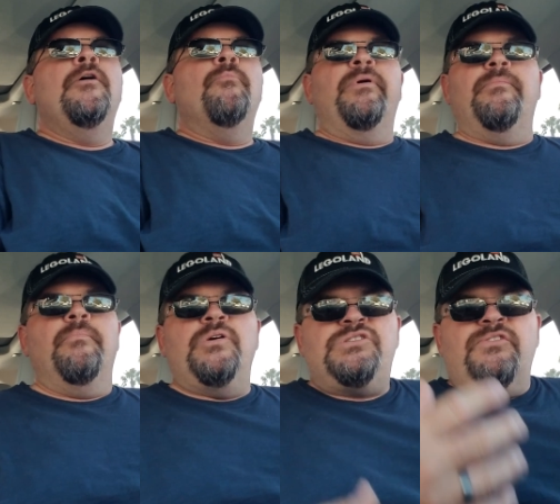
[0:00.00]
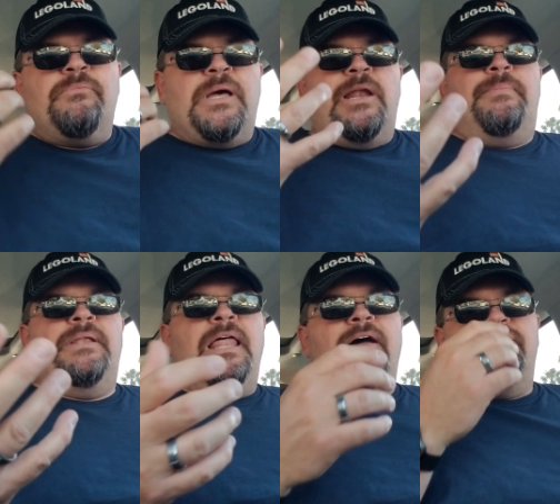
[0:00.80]
but most of them got up and
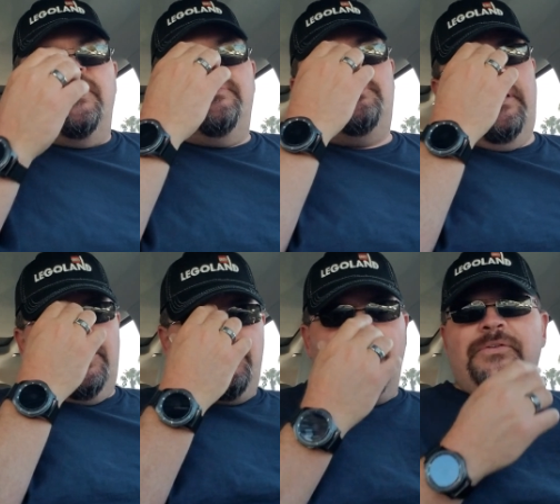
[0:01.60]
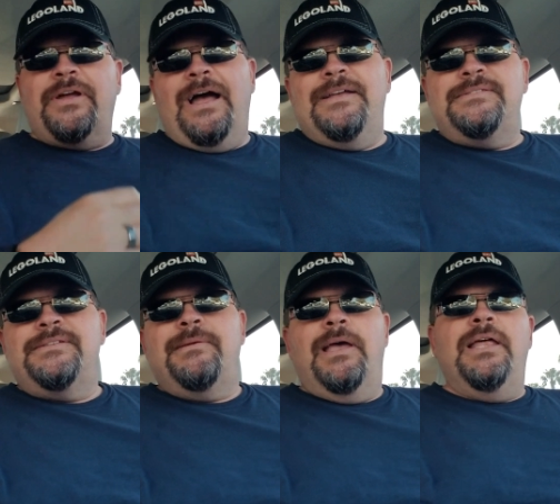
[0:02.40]
left. It was me and two other
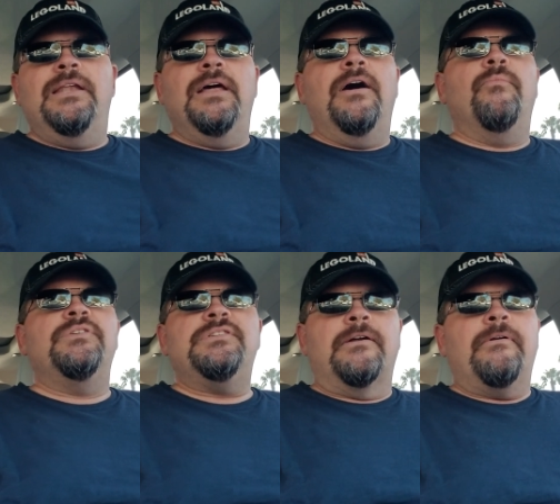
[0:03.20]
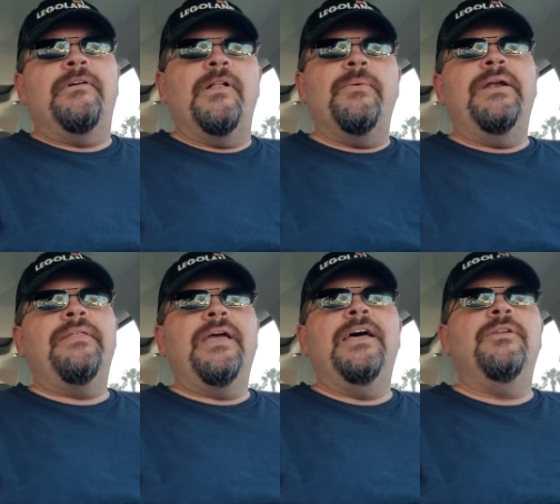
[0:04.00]
guys, and uh, we stuck around all the way to
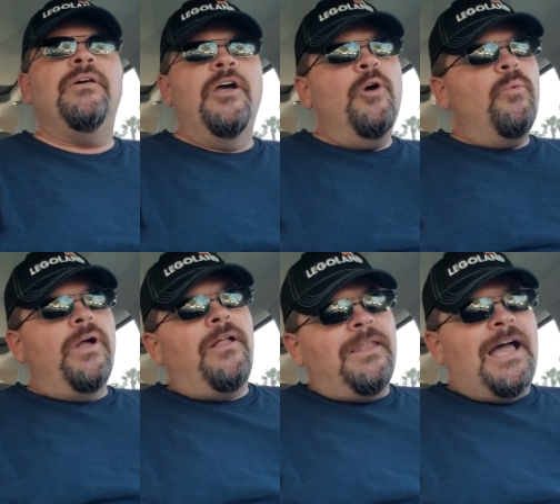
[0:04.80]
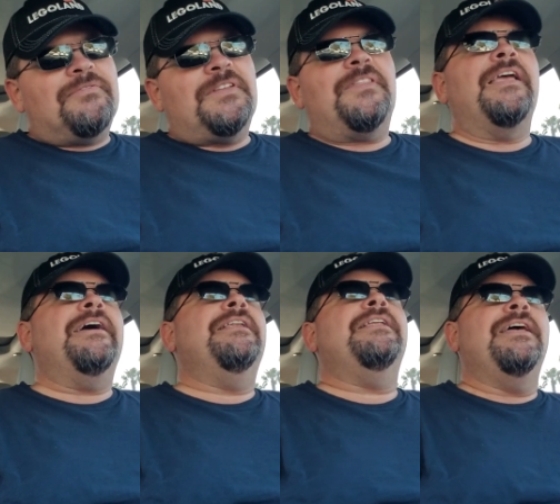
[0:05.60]
the end. We all laughed at the
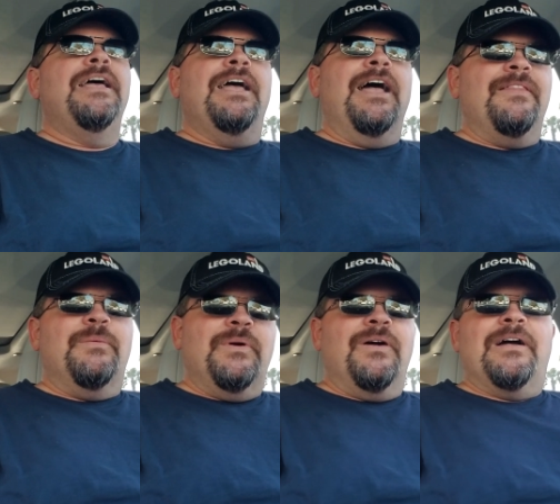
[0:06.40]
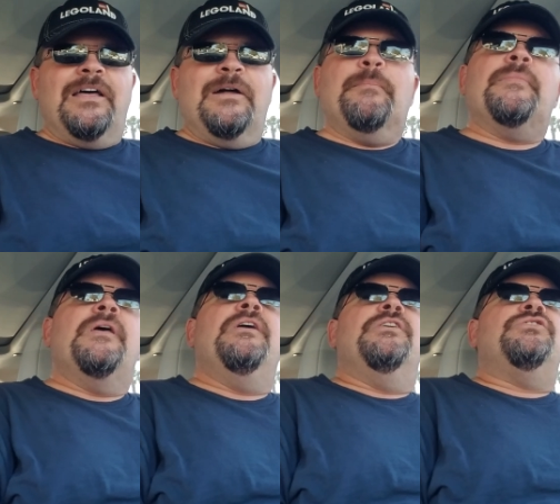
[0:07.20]
end, and then we all got up.
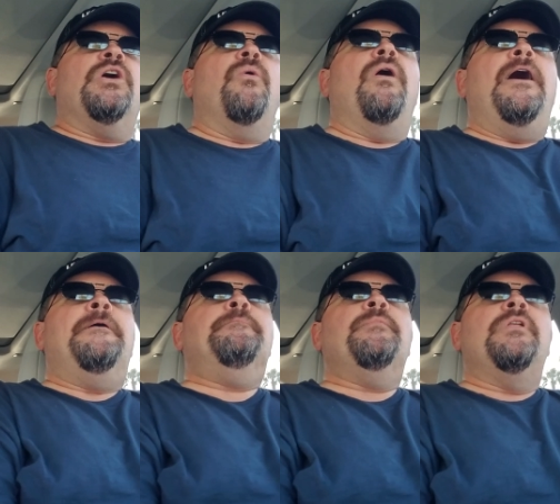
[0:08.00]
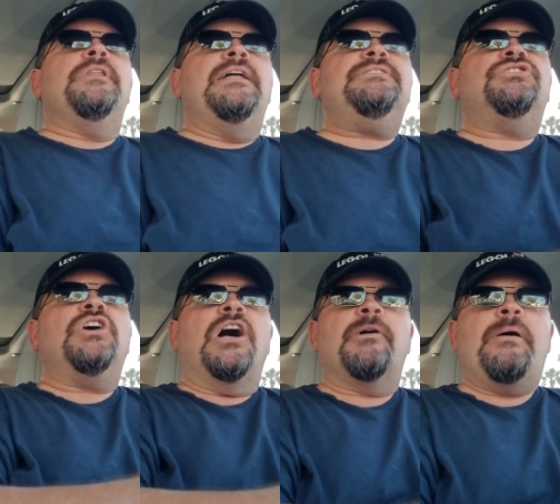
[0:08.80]
So um, let's
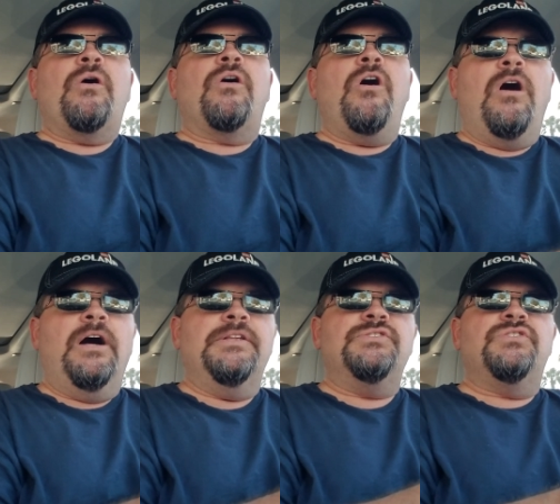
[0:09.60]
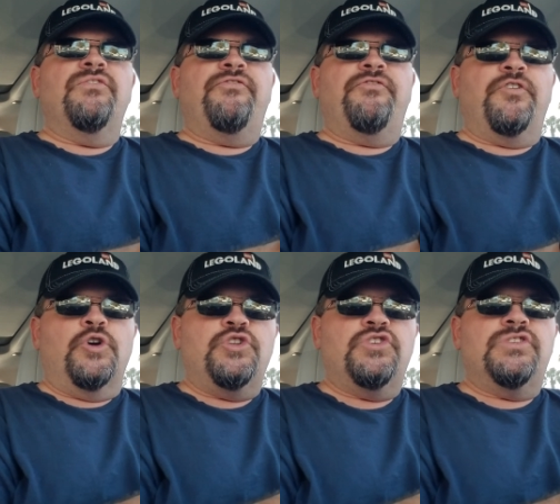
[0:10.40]
talk about cons
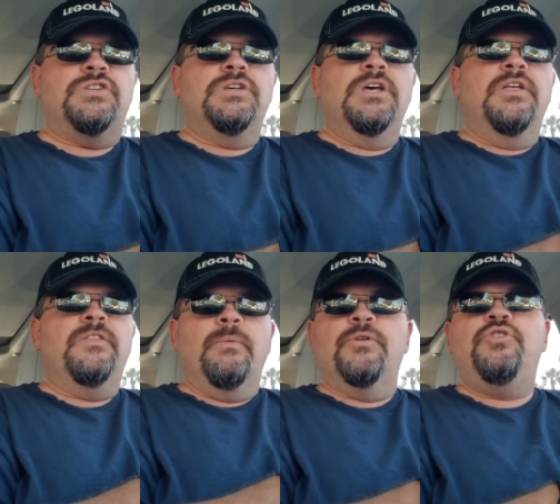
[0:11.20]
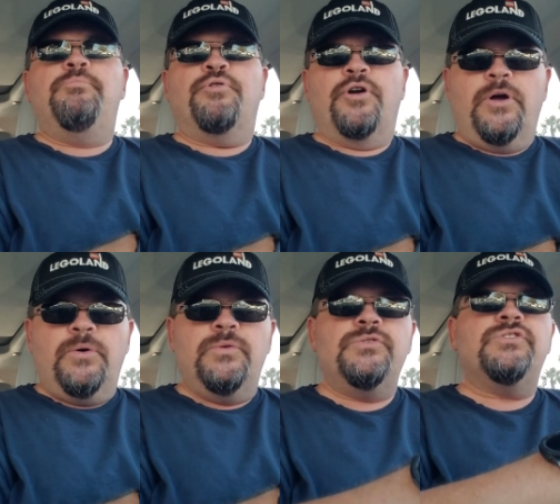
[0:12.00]
first, then we'll do
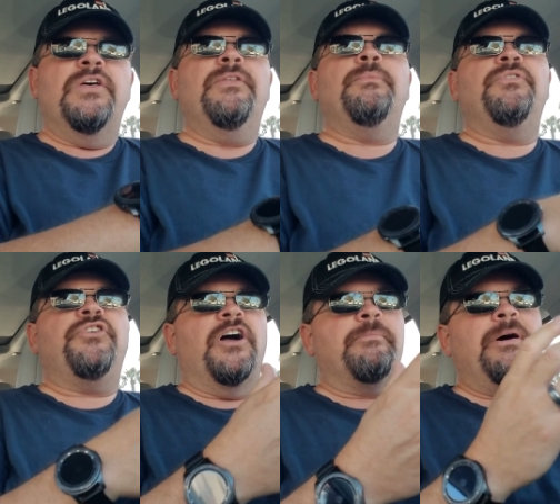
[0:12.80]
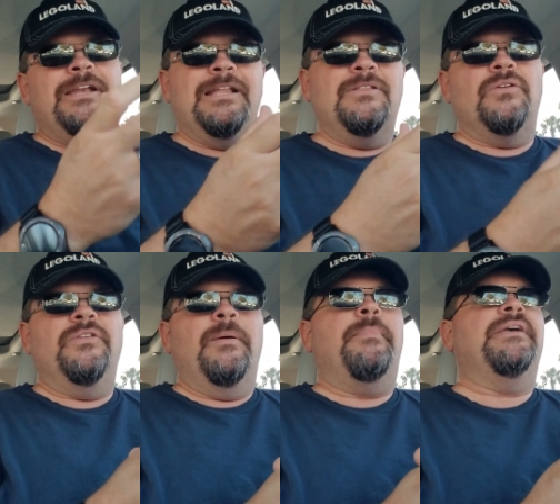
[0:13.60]
pros, and then we'll talk about any little
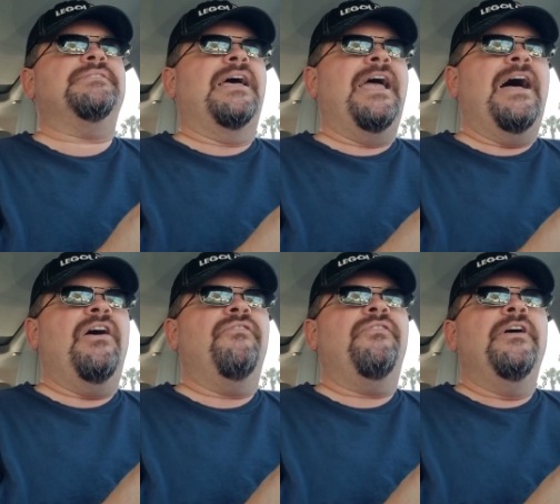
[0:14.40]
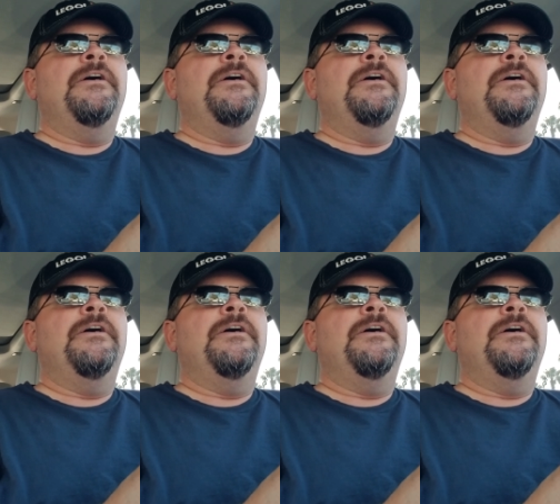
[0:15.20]
nitpicks I have.